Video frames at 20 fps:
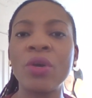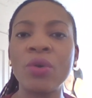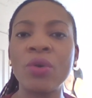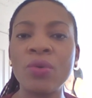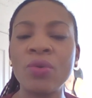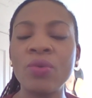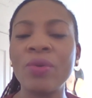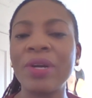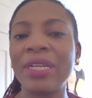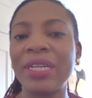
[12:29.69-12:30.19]

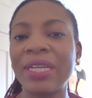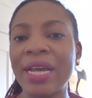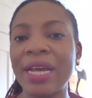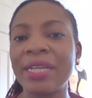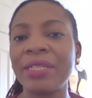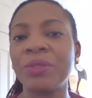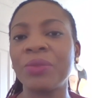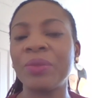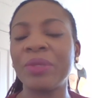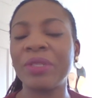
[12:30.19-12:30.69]
who
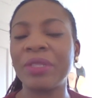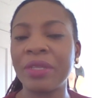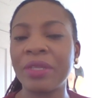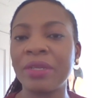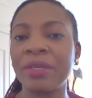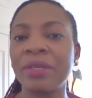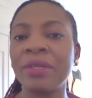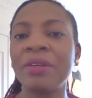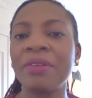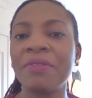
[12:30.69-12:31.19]
aligns with
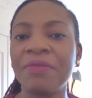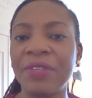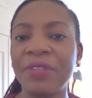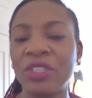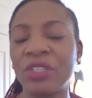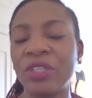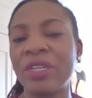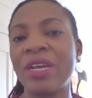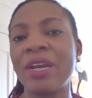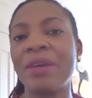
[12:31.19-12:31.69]
the
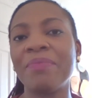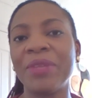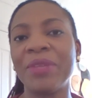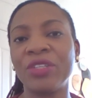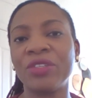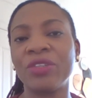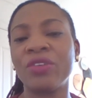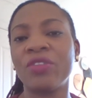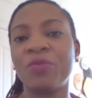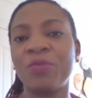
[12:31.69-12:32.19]
vision and
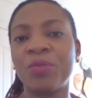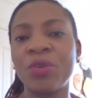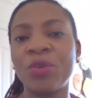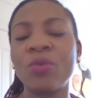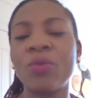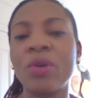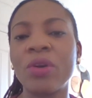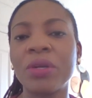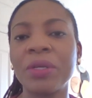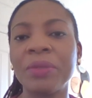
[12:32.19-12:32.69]
mission of
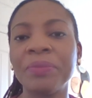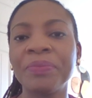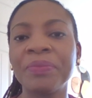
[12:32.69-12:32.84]
ProWoc.